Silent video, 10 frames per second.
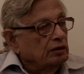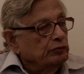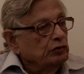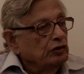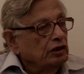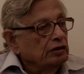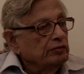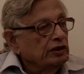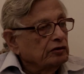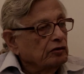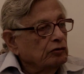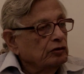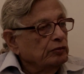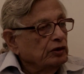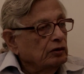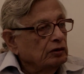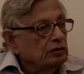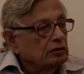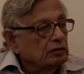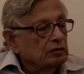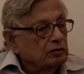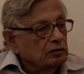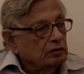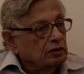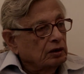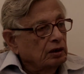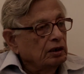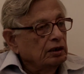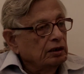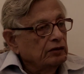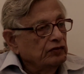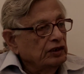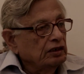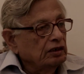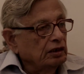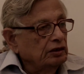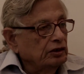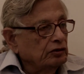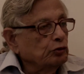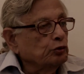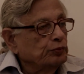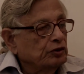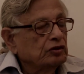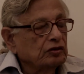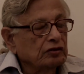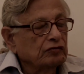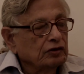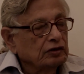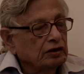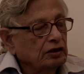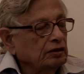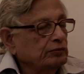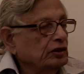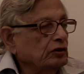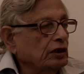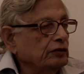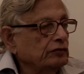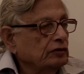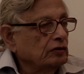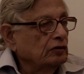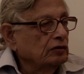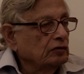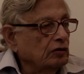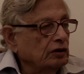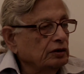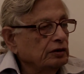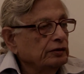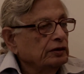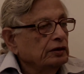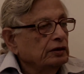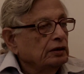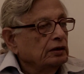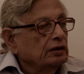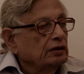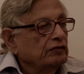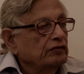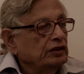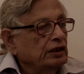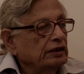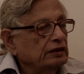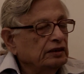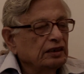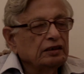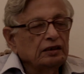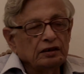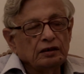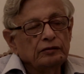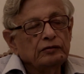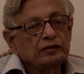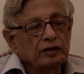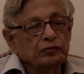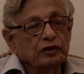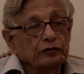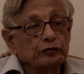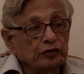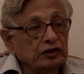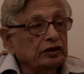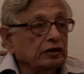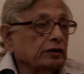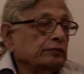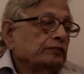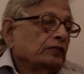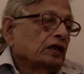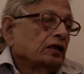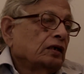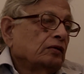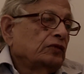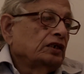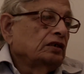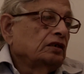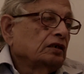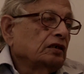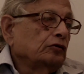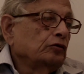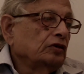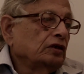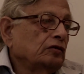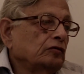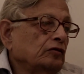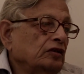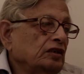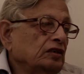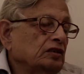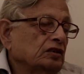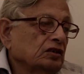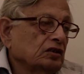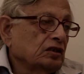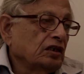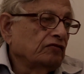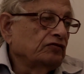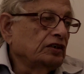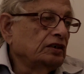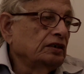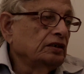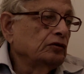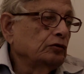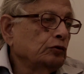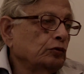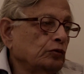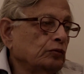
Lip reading: communalism has grown because earlier we had culture groups, that was the term he coined, which had adjusted themselves to each other. But under colonial rule, these have turned into